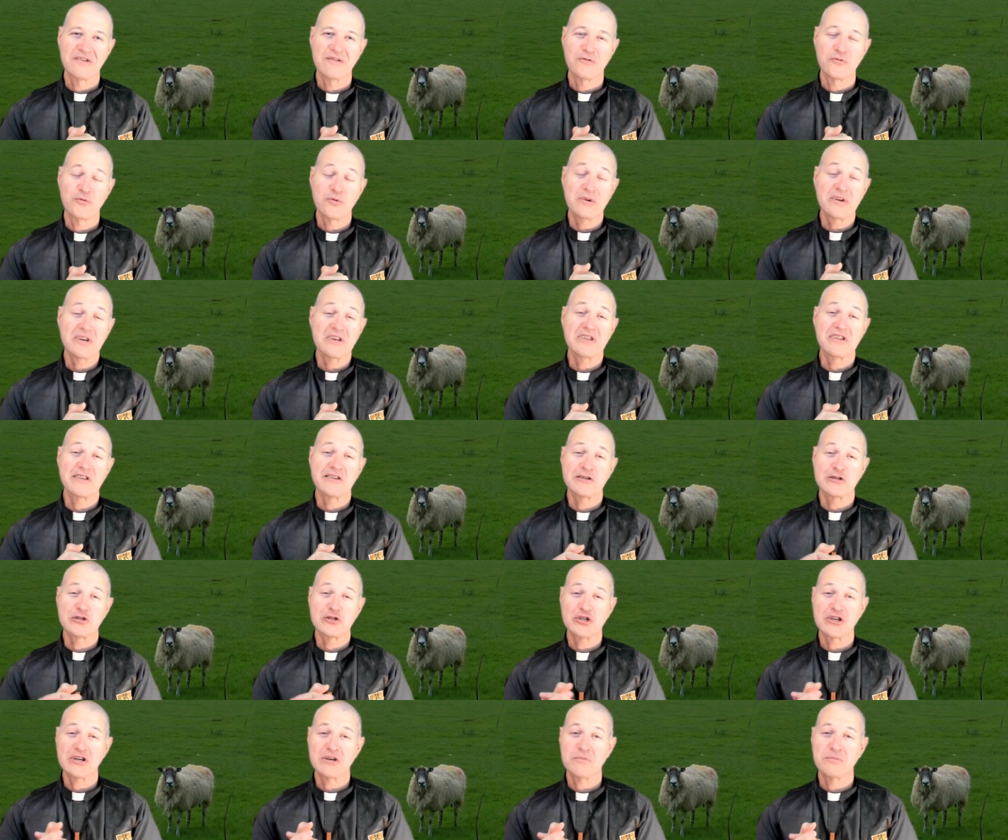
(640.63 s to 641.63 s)
We, the
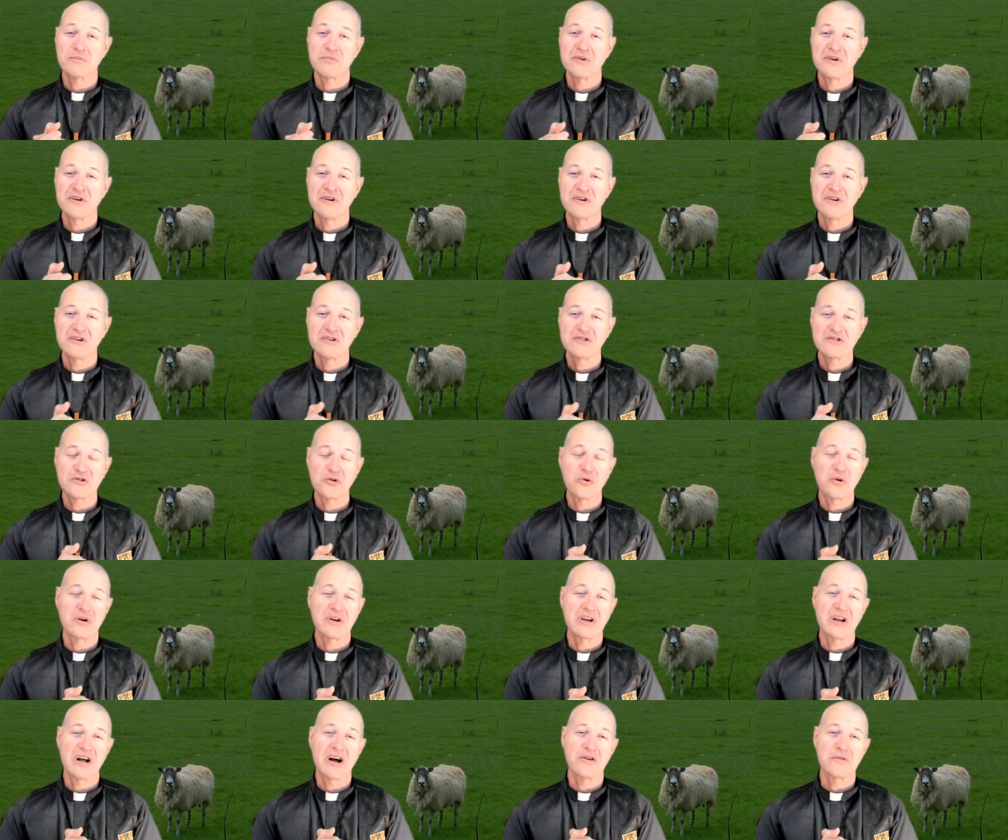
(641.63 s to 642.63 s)
sheep,
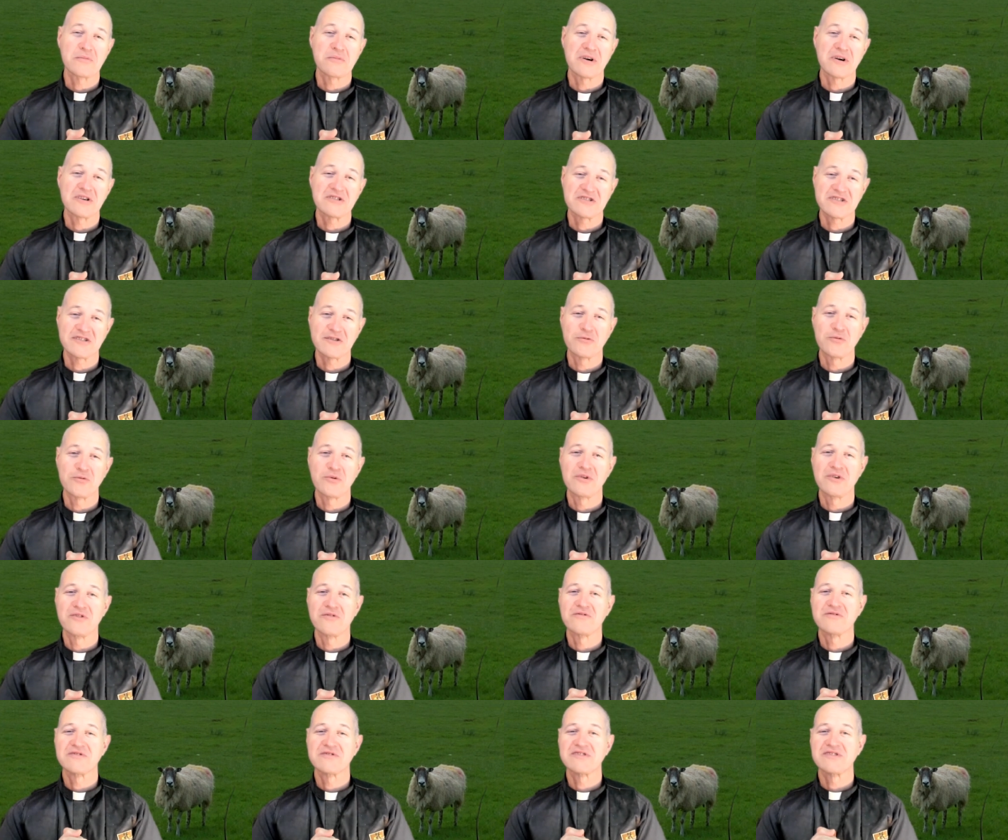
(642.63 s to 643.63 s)
going out amongst the
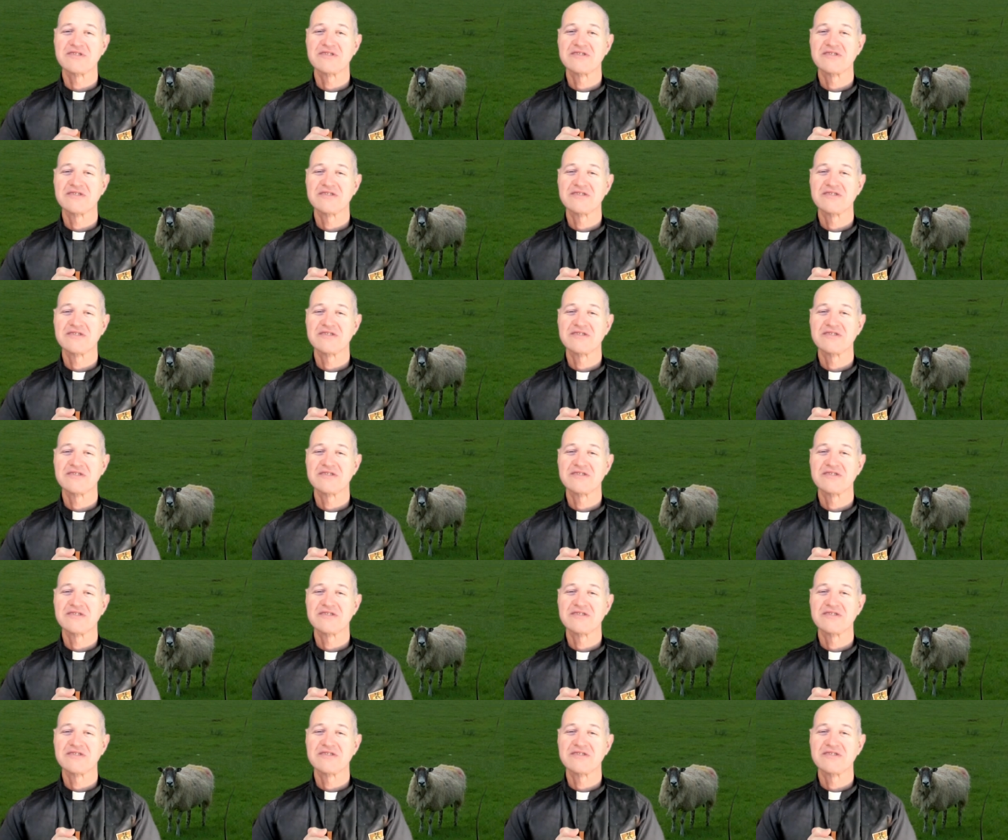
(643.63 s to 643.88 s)
wolves.